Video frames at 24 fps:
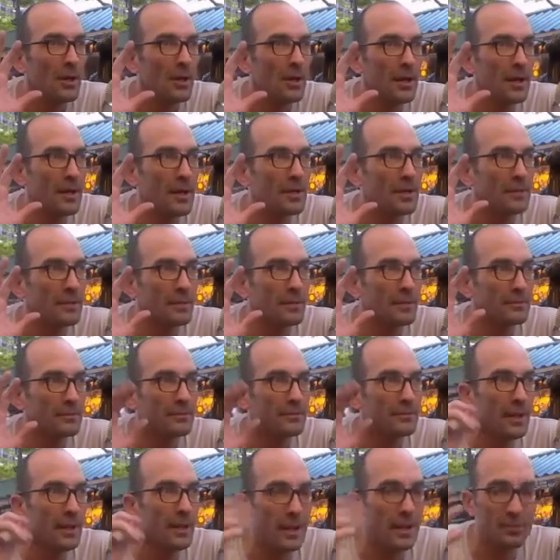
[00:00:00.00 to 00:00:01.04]
And,
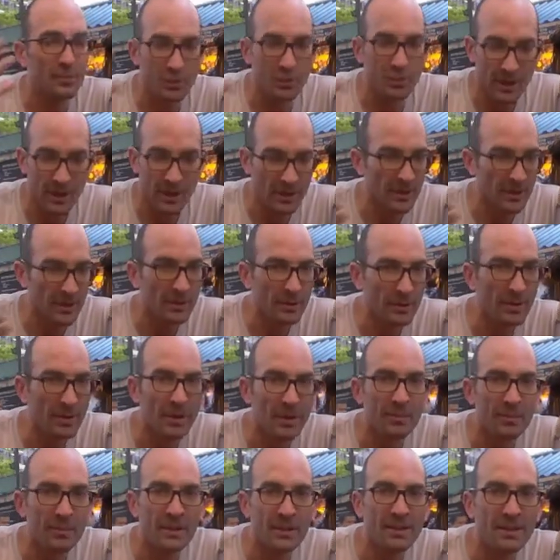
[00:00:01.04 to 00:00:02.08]
you know, I'm drinking in the
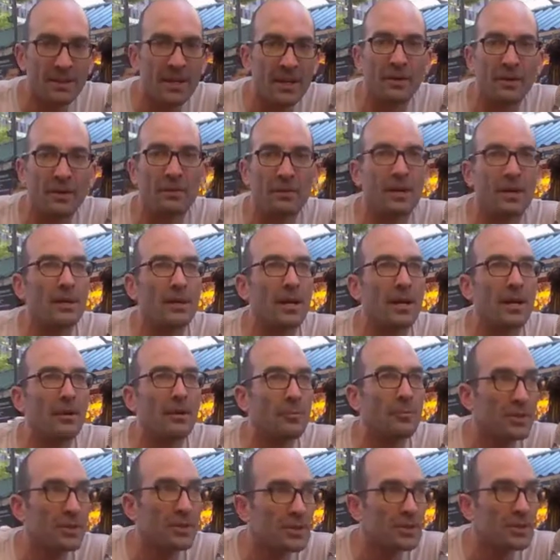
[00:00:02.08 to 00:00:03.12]
middle of Midtown right now,
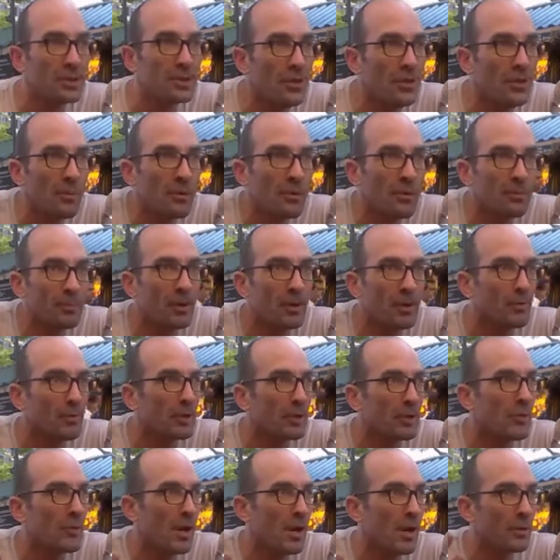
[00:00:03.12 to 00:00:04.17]
which should almost be a
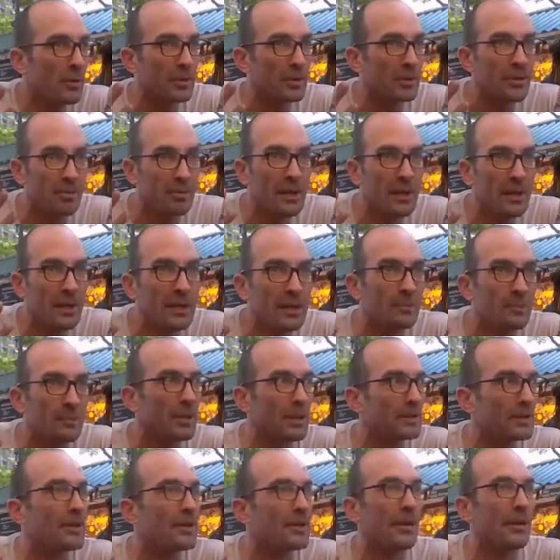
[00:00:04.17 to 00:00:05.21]
requirement to be in
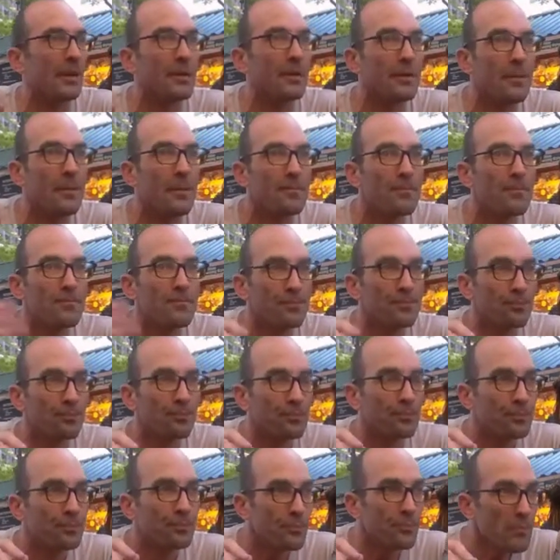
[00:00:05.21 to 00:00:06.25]
Midtown.
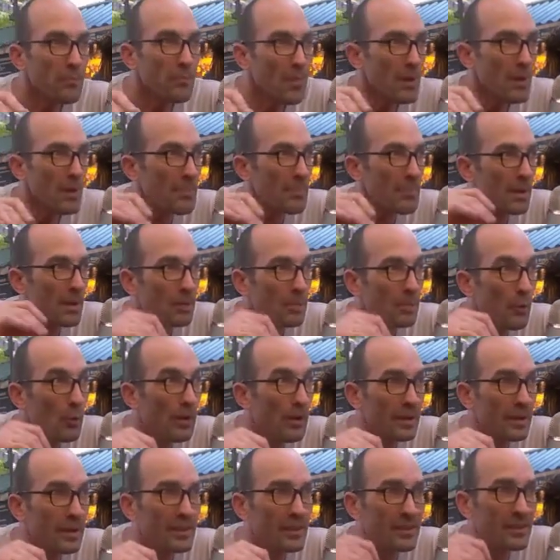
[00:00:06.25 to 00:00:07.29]
My
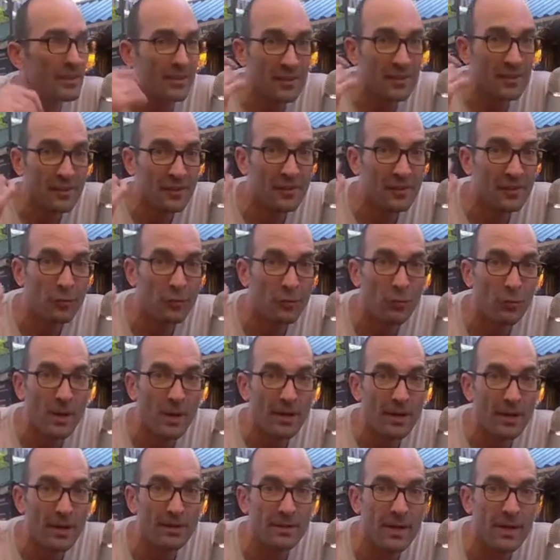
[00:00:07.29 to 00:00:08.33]
point is, this is
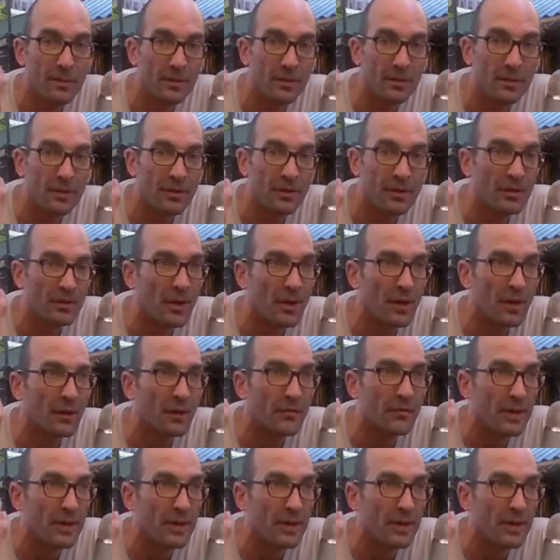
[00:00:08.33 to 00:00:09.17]
great neighborhood stuff.